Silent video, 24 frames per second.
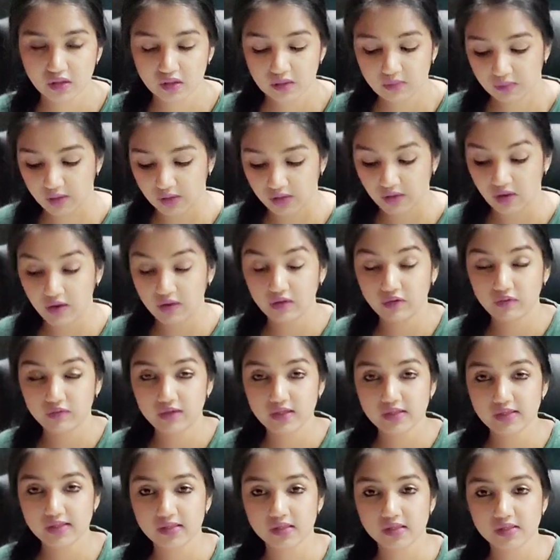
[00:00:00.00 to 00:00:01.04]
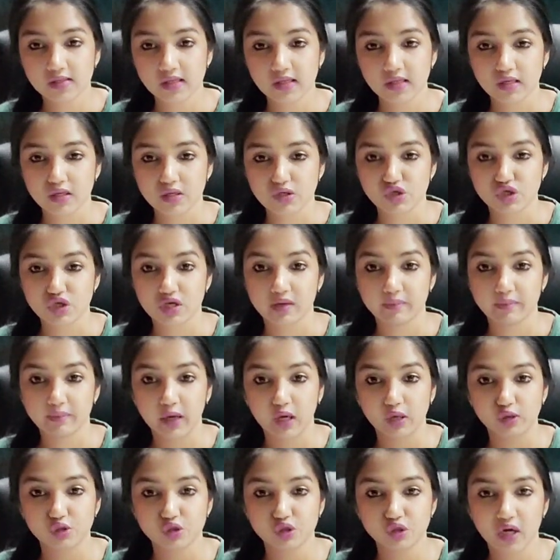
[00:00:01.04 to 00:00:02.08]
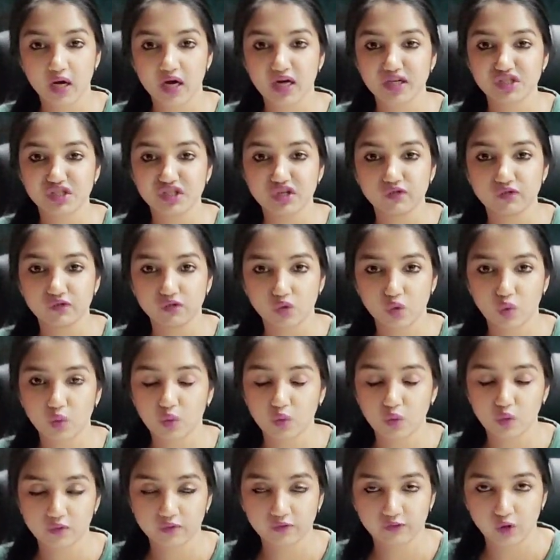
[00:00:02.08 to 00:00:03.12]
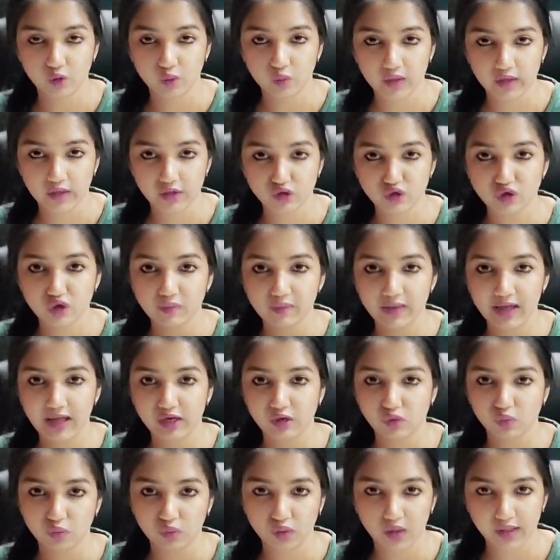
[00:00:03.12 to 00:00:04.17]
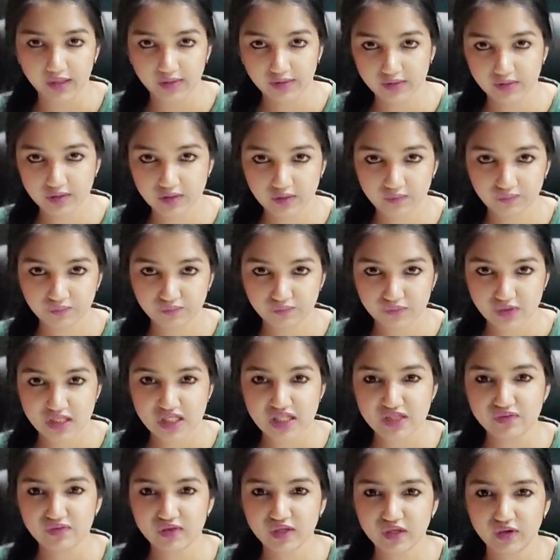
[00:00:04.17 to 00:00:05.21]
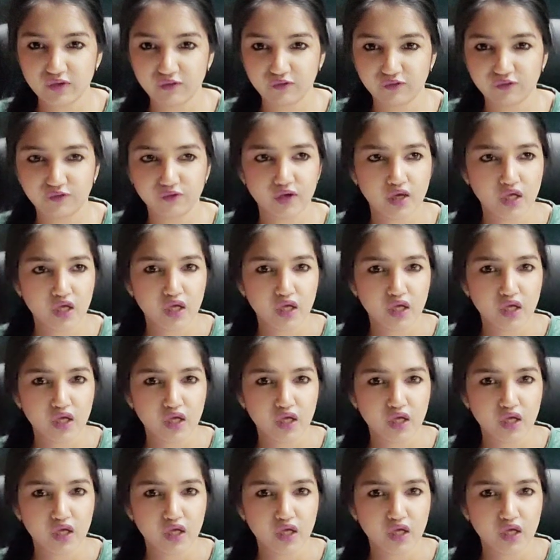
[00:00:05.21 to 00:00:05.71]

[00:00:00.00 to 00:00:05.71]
But there is this energy about charging forward no matter what, even if